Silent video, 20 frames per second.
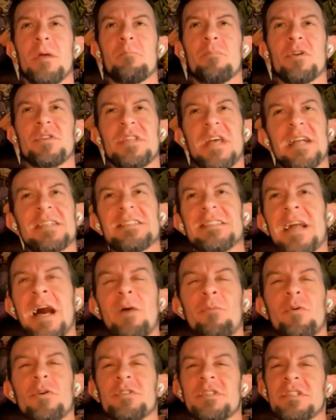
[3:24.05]
But that's
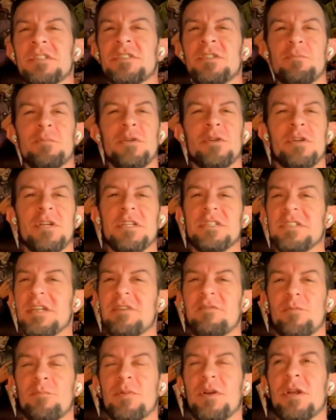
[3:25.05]
not what this community has
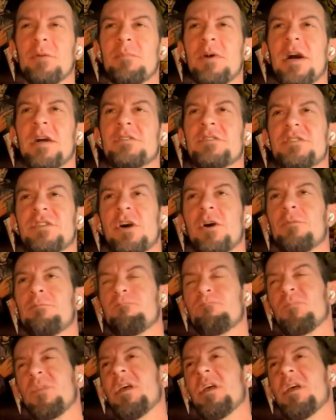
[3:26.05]
ever been about. So,